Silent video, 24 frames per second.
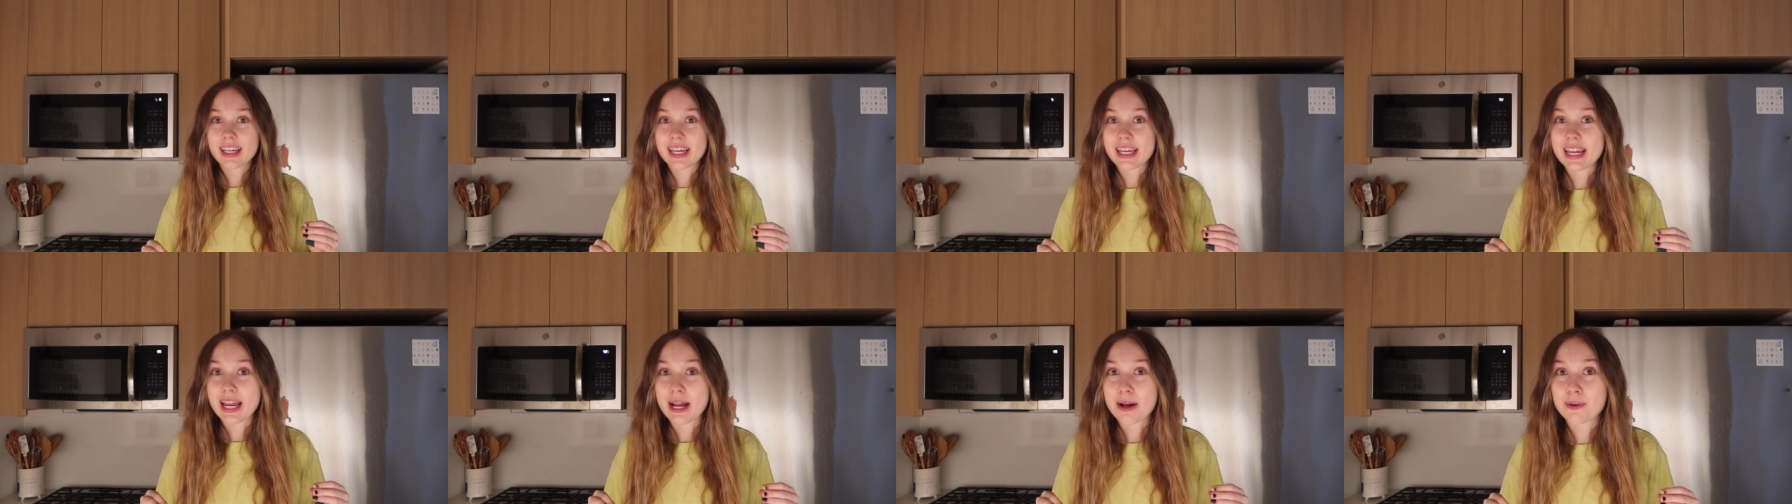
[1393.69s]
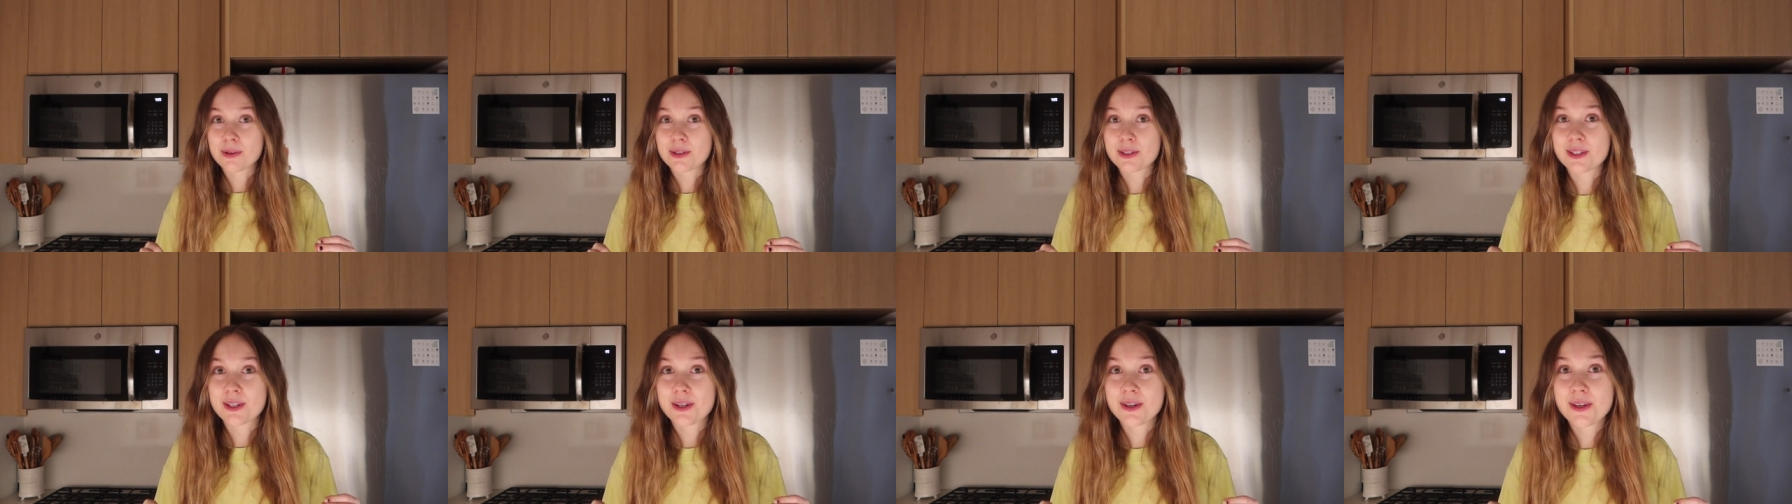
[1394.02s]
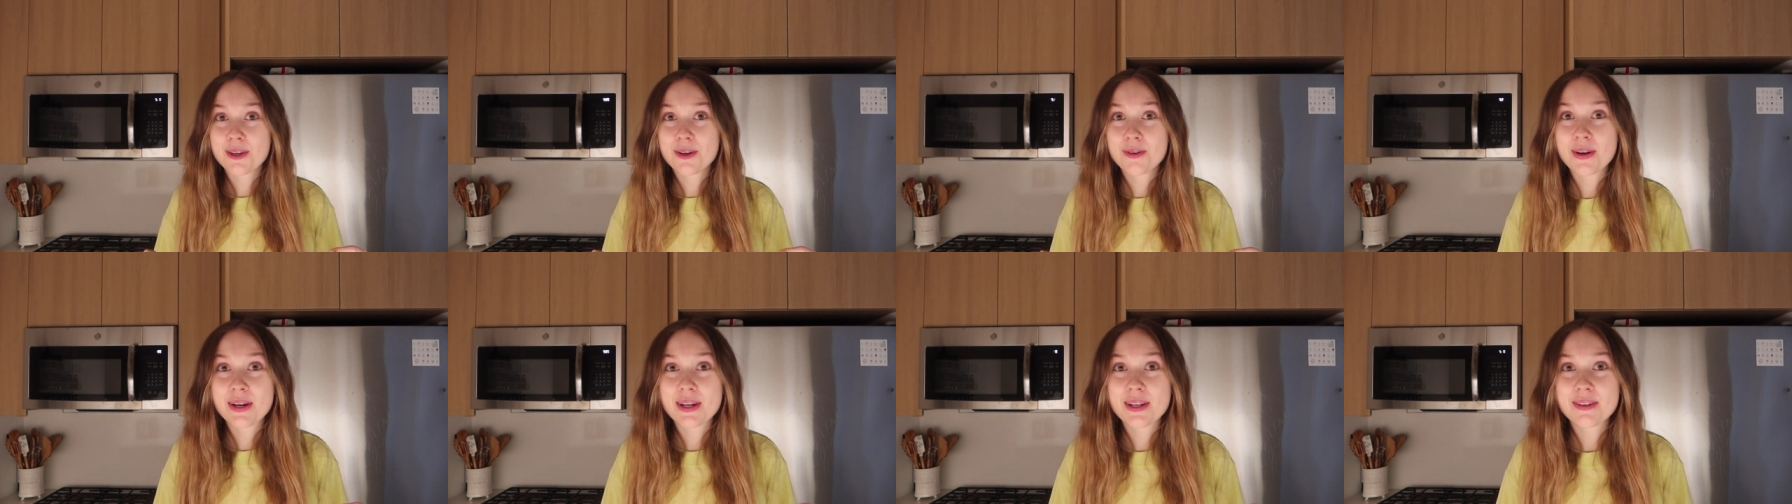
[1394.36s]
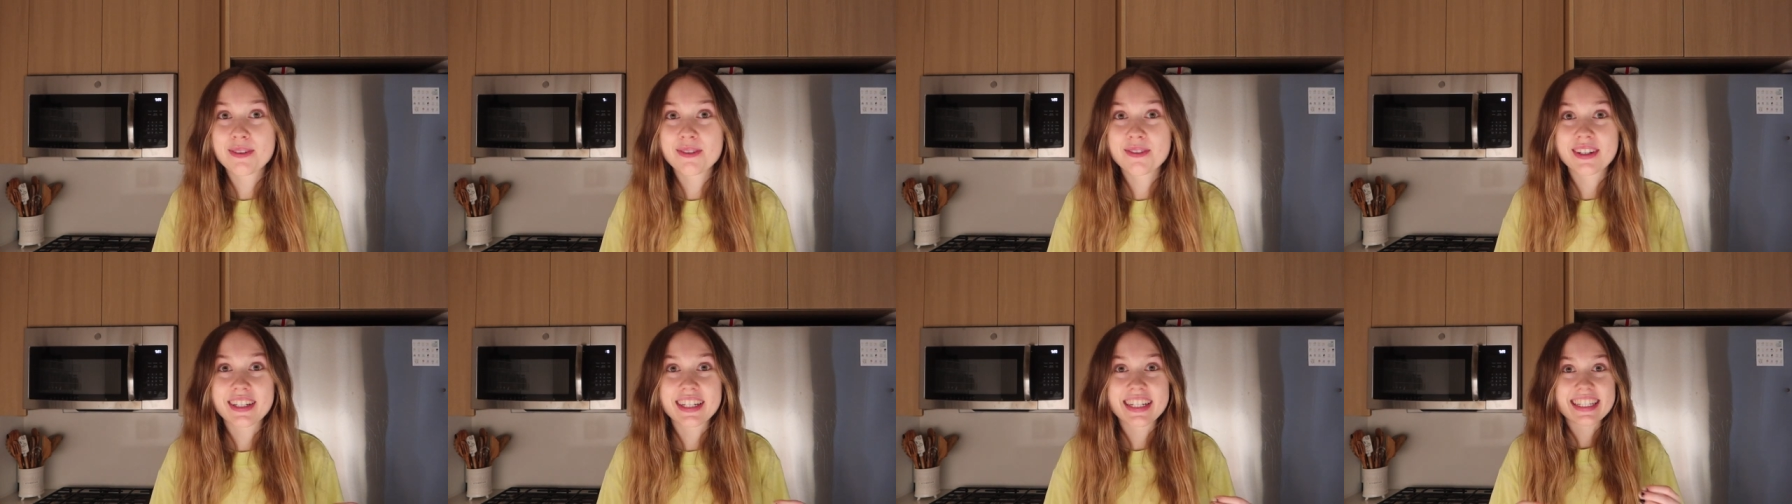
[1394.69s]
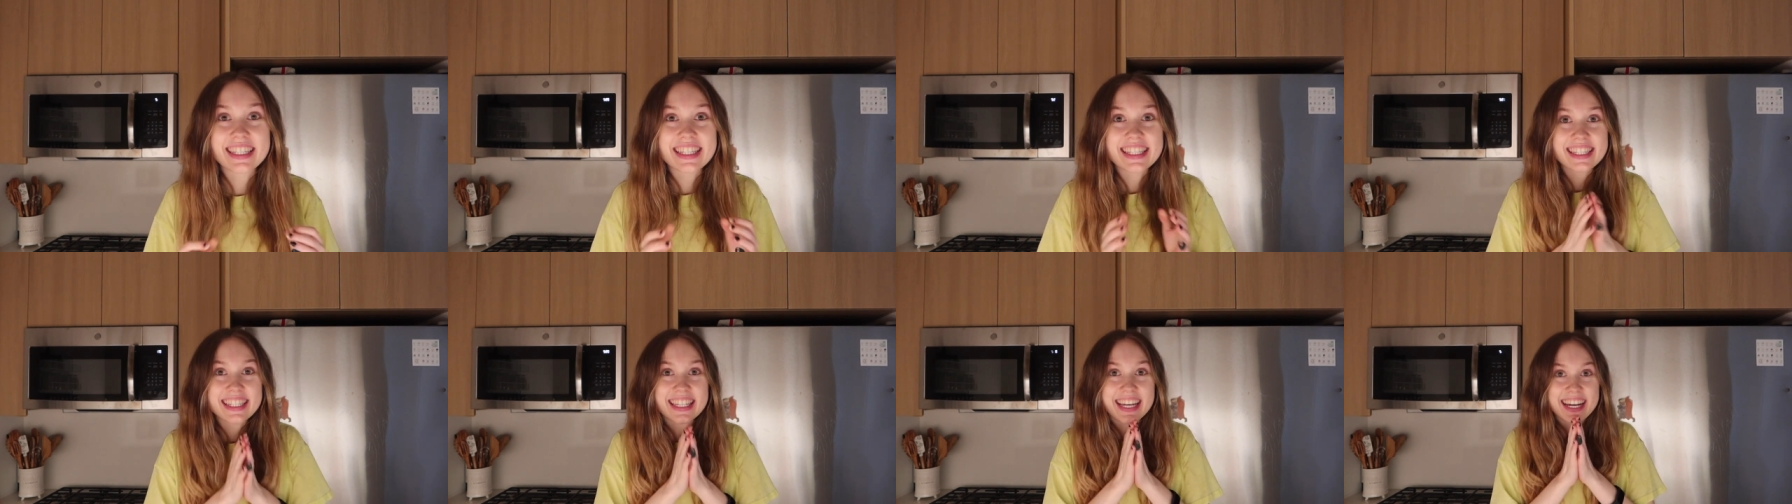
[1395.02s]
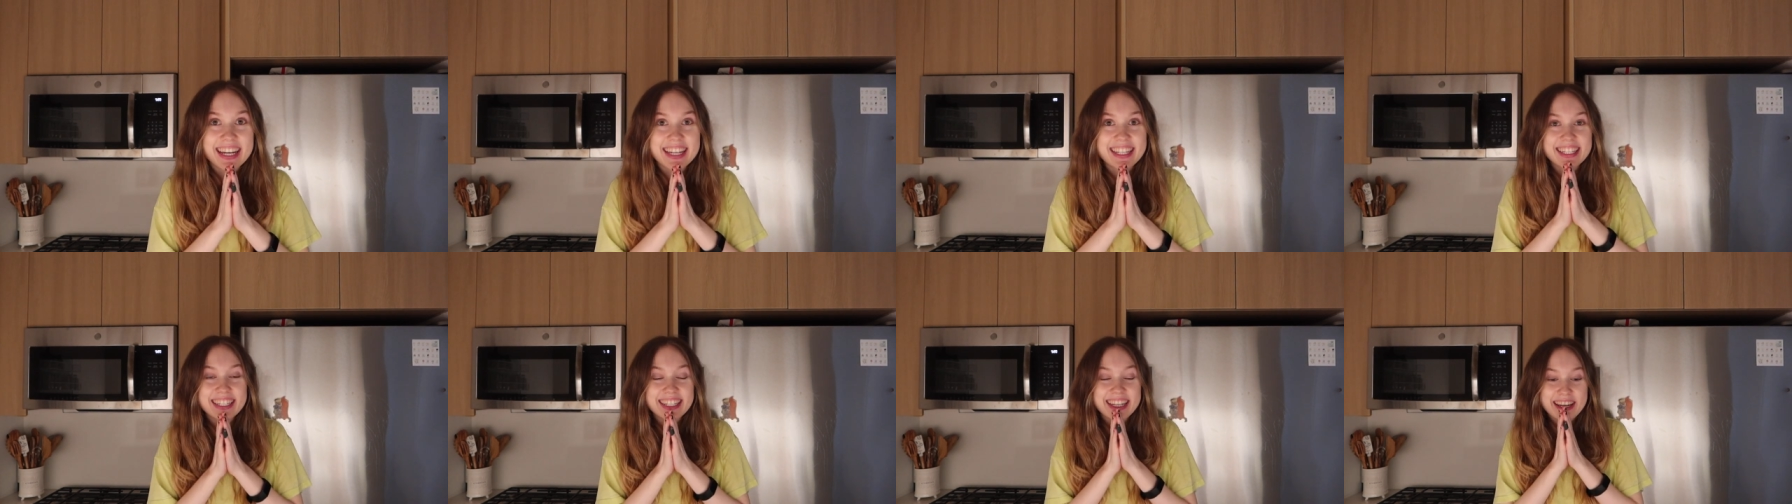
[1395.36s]
and I will show you it when it's
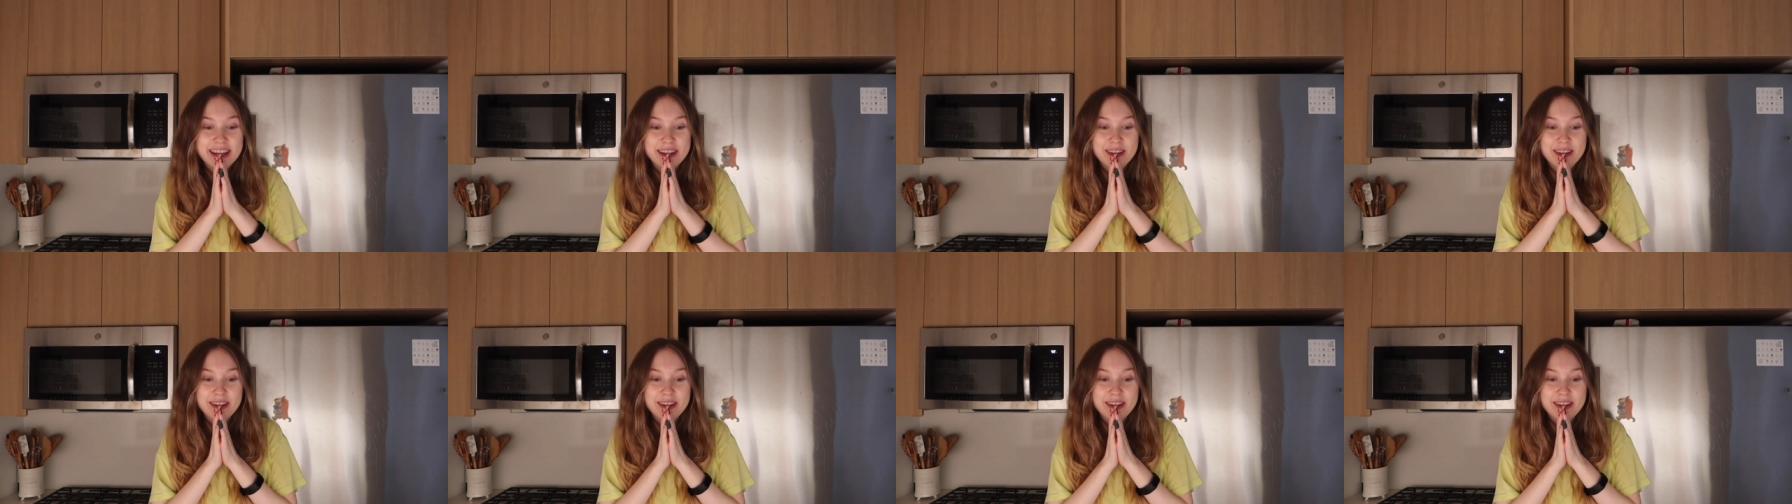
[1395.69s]
done,